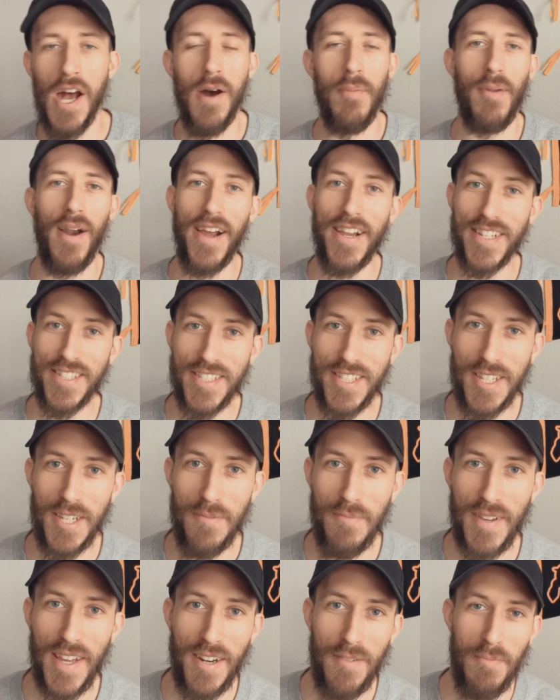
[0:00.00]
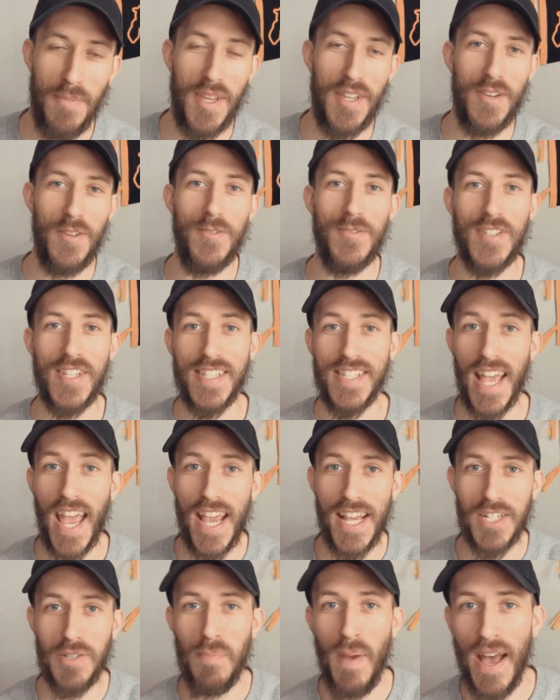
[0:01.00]
but I could see him kind of being used as
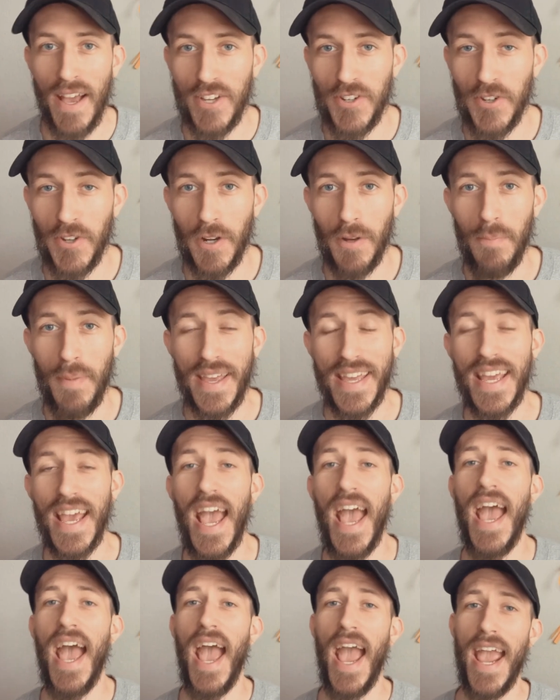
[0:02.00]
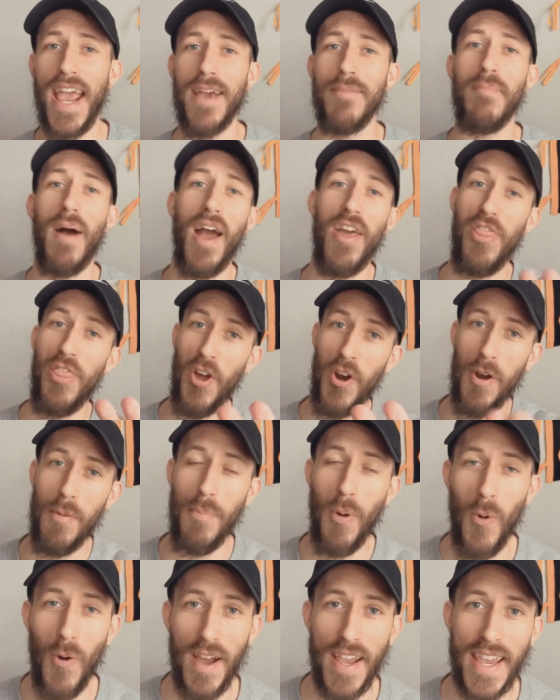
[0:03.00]
H-back a little bit. And my third
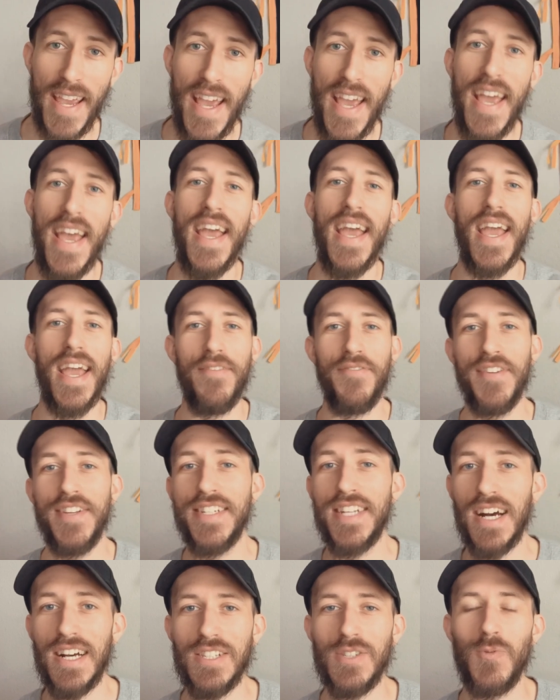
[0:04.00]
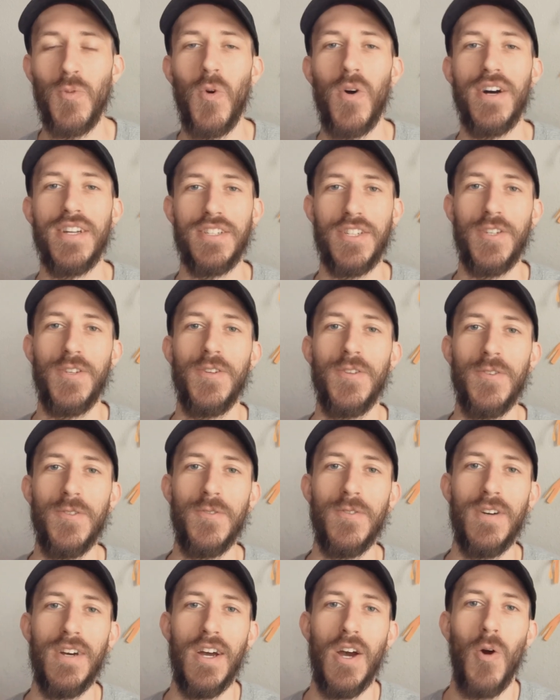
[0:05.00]
point, if he does want
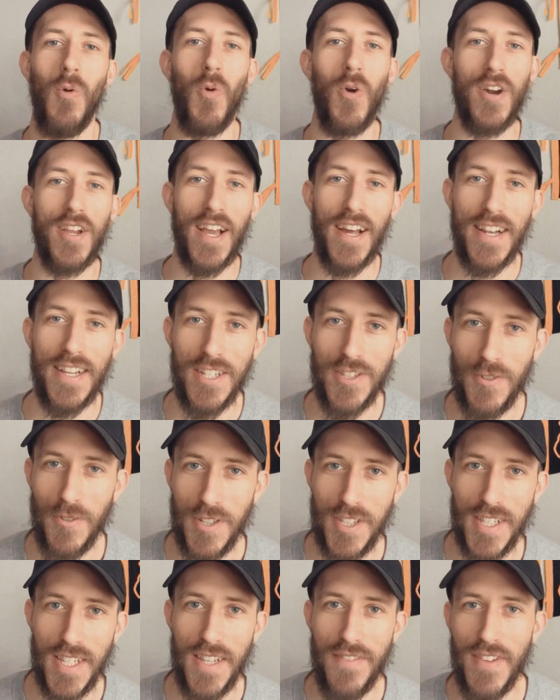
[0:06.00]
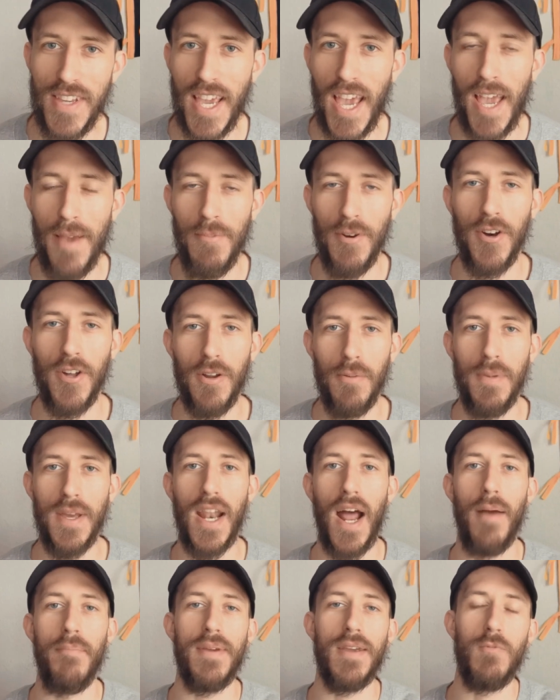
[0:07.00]
to work on his receiving game a little bit,
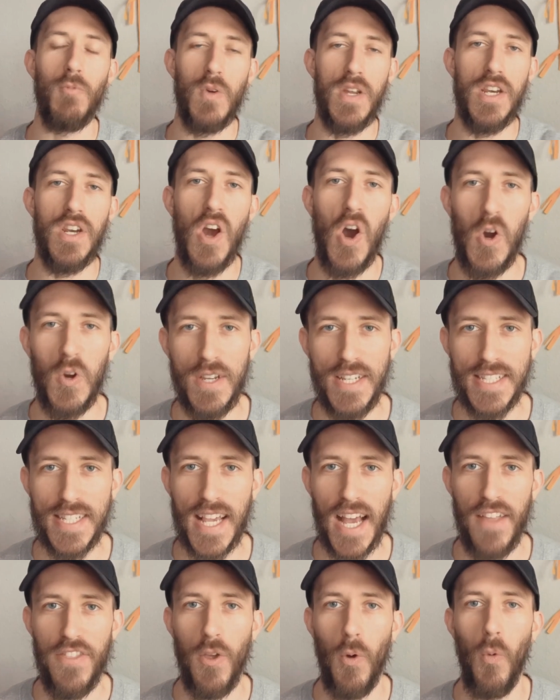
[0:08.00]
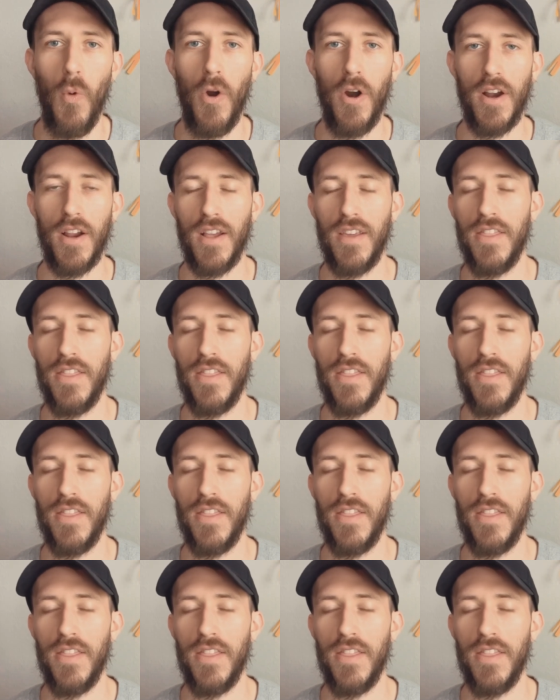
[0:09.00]
we know he's got the